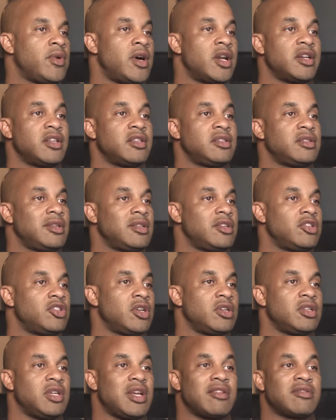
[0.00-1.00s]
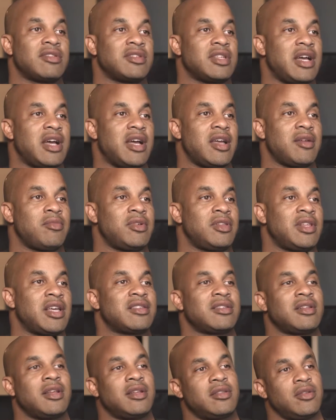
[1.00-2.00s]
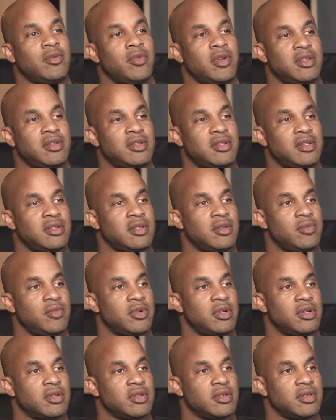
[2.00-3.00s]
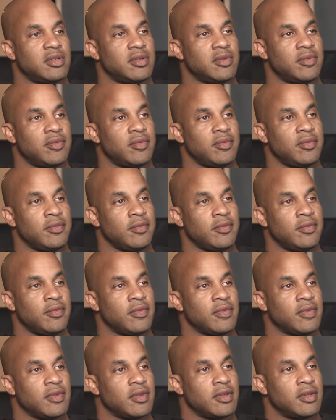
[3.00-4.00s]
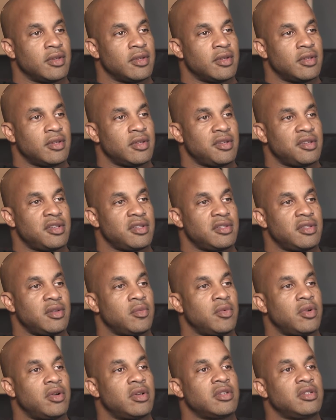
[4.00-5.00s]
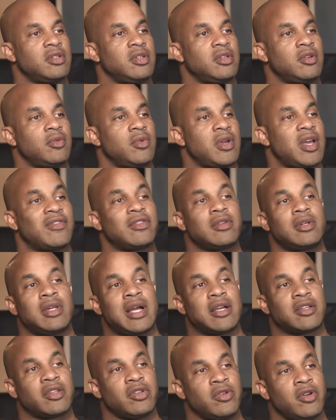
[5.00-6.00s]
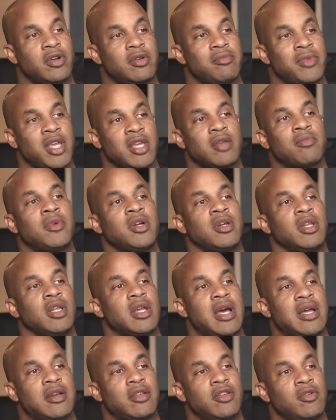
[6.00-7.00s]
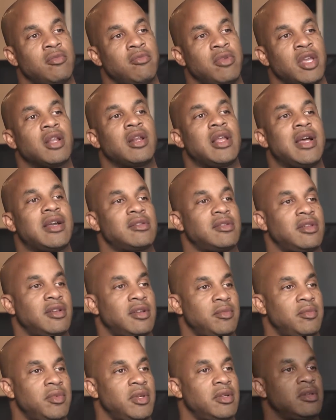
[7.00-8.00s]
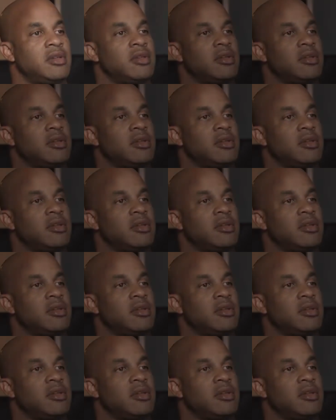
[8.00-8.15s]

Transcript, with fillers: I wanted to see the judge outside, but that's not the way the system works. system works, you know, we have to lock you up, make money out of you being locked up.